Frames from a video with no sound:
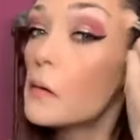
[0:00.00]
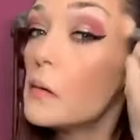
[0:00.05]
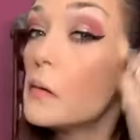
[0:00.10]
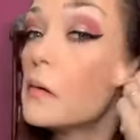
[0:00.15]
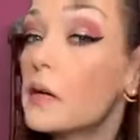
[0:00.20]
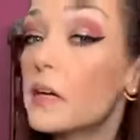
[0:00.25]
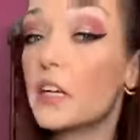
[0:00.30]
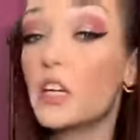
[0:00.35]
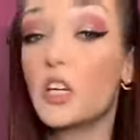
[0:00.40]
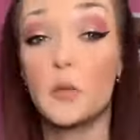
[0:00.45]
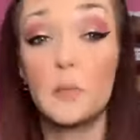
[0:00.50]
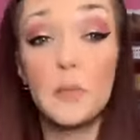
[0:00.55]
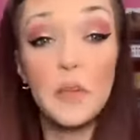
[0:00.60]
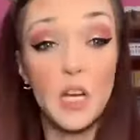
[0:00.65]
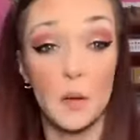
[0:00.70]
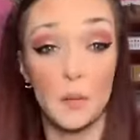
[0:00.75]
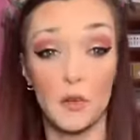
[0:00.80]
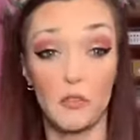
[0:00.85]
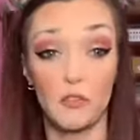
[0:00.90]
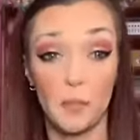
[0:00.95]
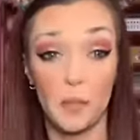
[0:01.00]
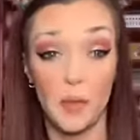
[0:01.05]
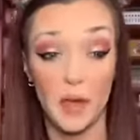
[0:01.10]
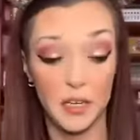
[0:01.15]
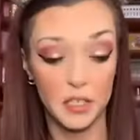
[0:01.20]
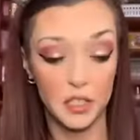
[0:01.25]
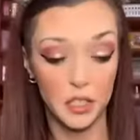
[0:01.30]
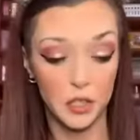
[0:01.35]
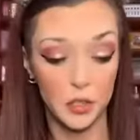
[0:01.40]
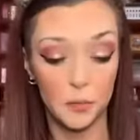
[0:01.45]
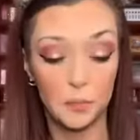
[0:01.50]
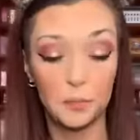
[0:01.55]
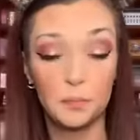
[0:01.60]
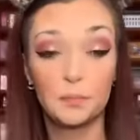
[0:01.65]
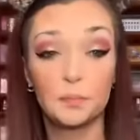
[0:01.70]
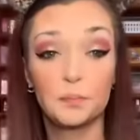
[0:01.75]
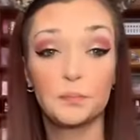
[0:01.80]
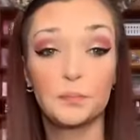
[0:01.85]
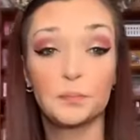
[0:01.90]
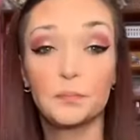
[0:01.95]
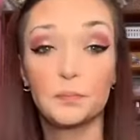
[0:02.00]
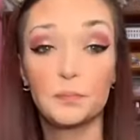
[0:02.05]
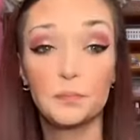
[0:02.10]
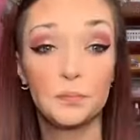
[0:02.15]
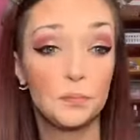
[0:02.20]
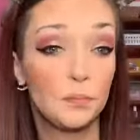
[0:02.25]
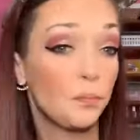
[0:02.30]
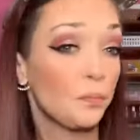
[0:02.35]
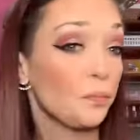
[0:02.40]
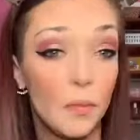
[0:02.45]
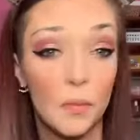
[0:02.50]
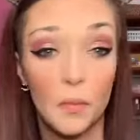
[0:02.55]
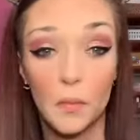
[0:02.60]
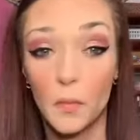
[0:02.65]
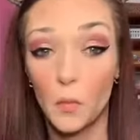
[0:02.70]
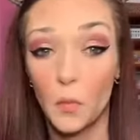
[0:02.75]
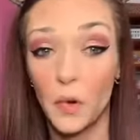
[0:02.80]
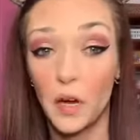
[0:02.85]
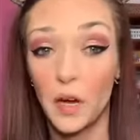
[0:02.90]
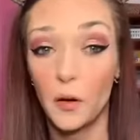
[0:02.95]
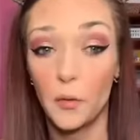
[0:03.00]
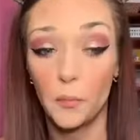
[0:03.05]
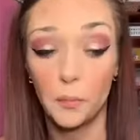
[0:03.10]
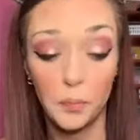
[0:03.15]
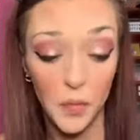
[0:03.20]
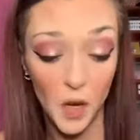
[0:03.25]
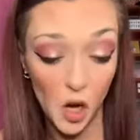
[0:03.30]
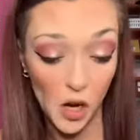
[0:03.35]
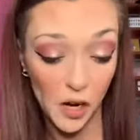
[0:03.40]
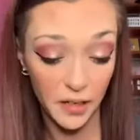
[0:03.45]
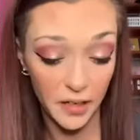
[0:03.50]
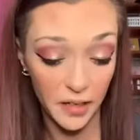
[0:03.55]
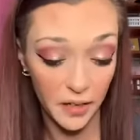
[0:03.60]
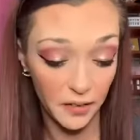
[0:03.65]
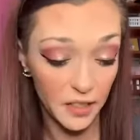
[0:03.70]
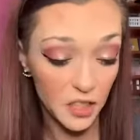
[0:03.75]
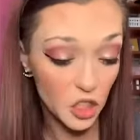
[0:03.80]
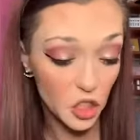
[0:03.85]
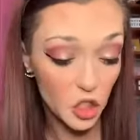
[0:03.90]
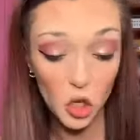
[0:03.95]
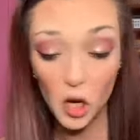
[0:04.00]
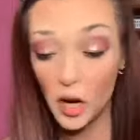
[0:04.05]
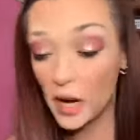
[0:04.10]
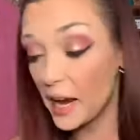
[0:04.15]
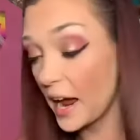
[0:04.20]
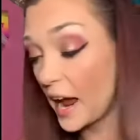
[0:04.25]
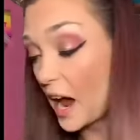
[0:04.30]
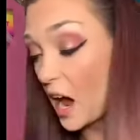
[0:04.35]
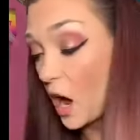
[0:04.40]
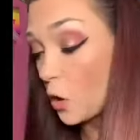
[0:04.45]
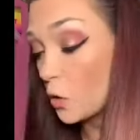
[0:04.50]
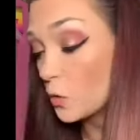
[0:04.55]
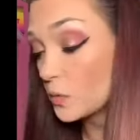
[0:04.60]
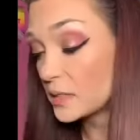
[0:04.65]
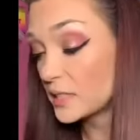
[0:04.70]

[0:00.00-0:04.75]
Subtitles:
it could be coming from that too. Wow. All right, now let's try out